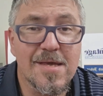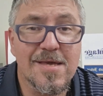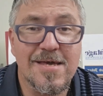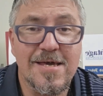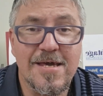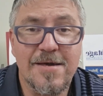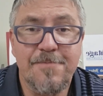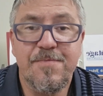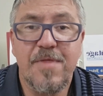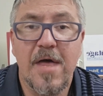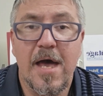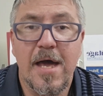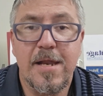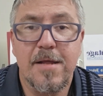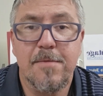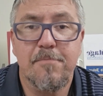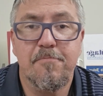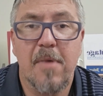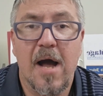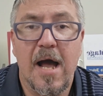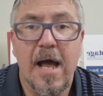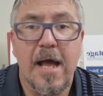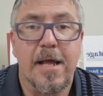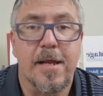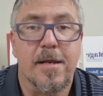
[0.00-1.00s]
Keep that in
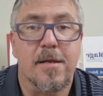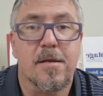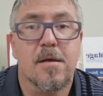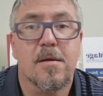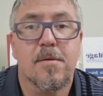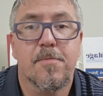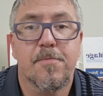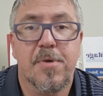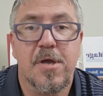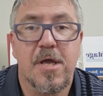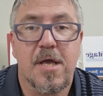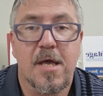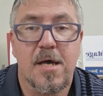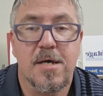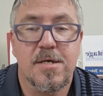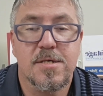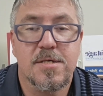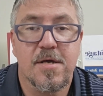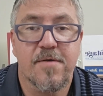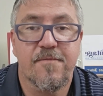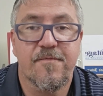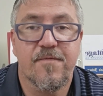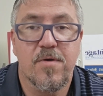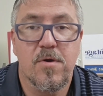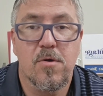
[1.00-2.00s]
mind because
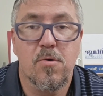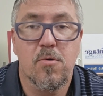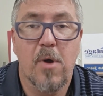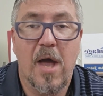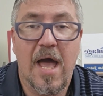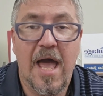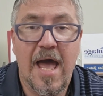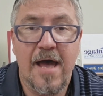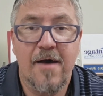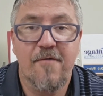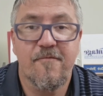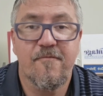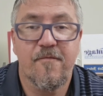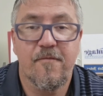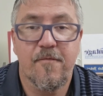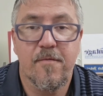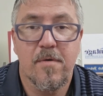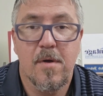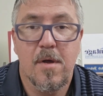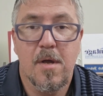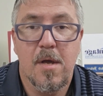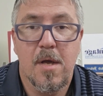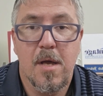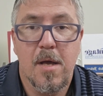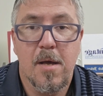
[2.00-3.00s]
if you have
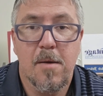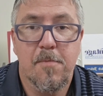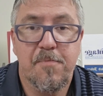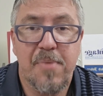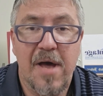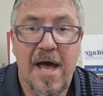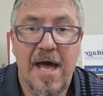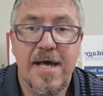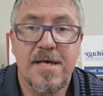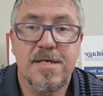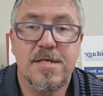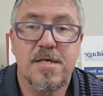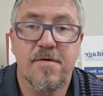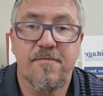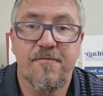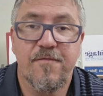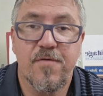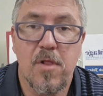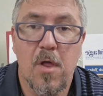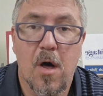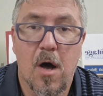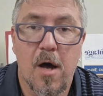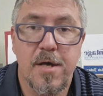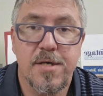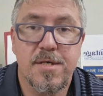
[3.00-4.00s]
passive
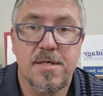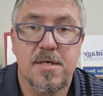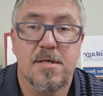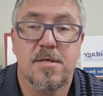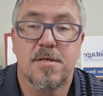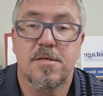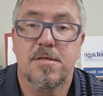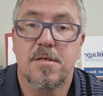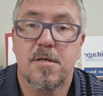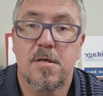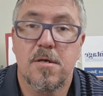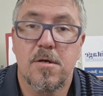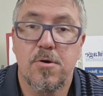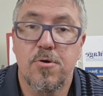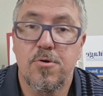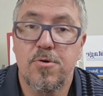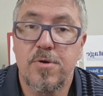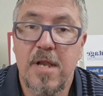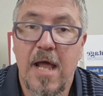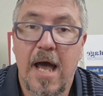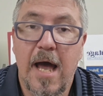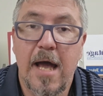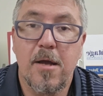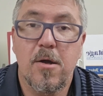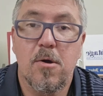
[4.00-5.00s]
losses, you're
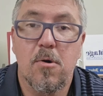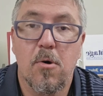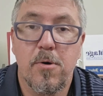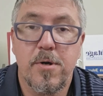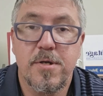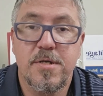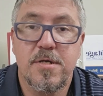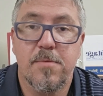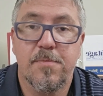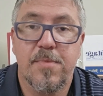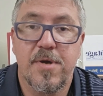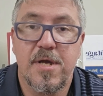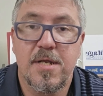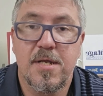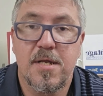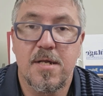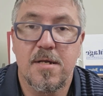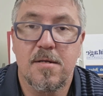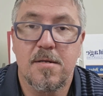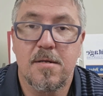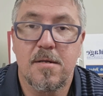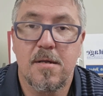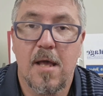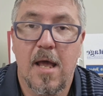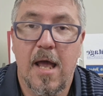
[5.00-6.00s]
not going to
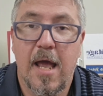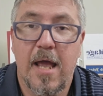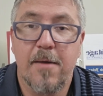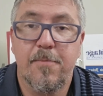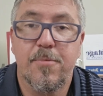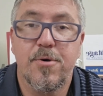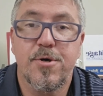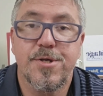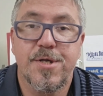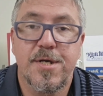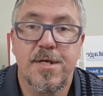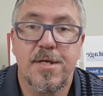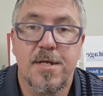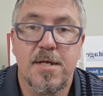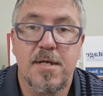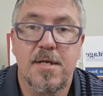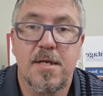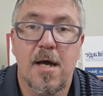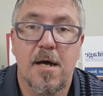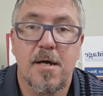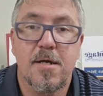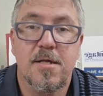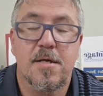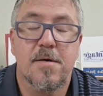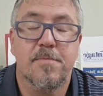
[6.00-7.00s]
be able to
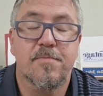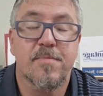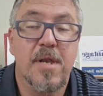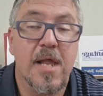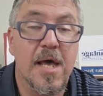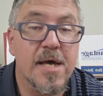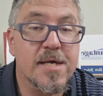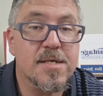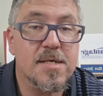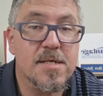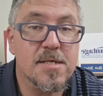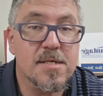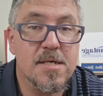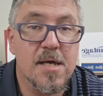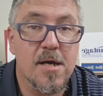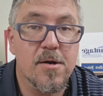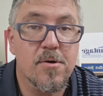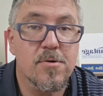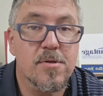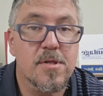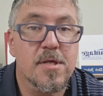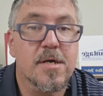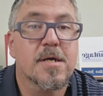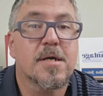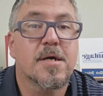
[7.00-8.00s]
deduct them
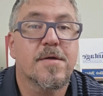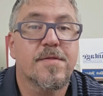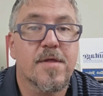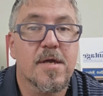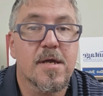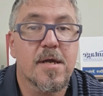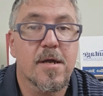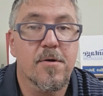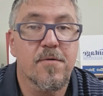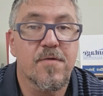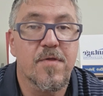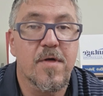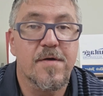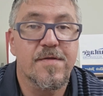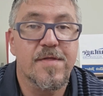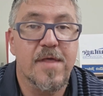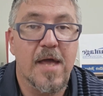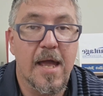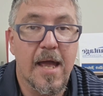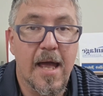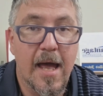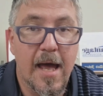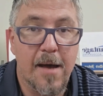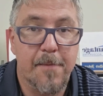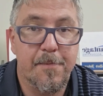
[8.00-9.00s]
necessarily in the year that
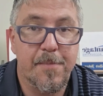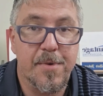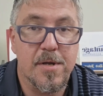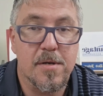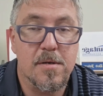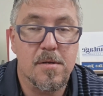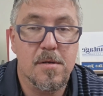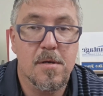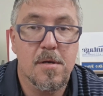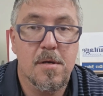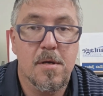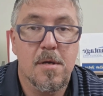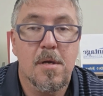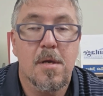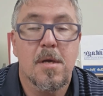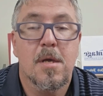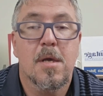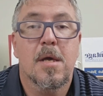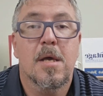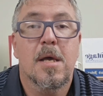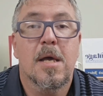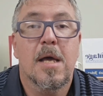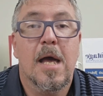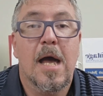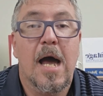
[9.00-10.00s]
they happen.
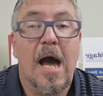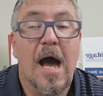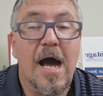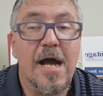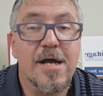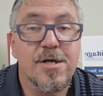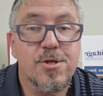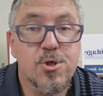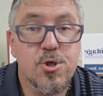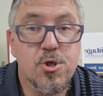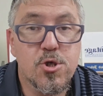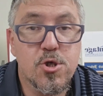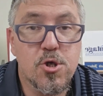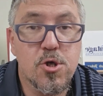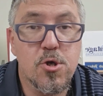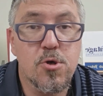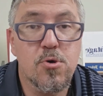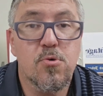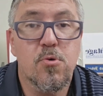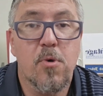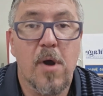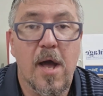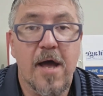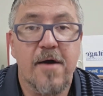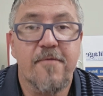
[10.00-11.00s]
I
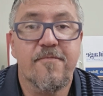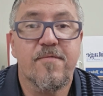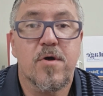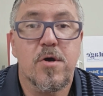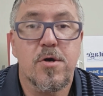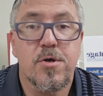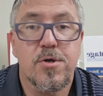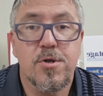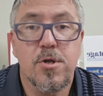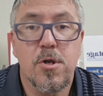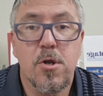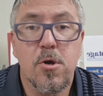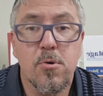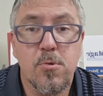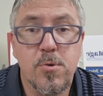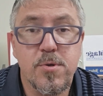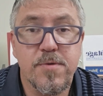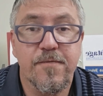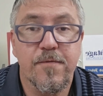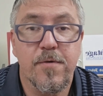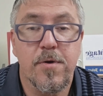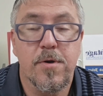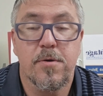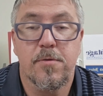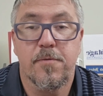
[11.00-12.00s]
do have good news
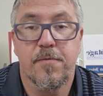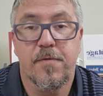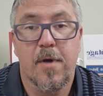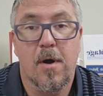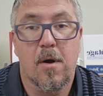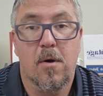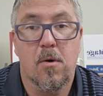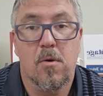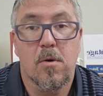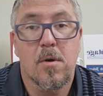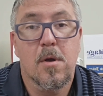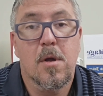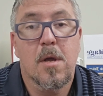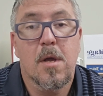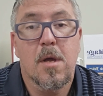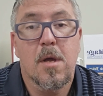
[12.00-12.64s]
for you though.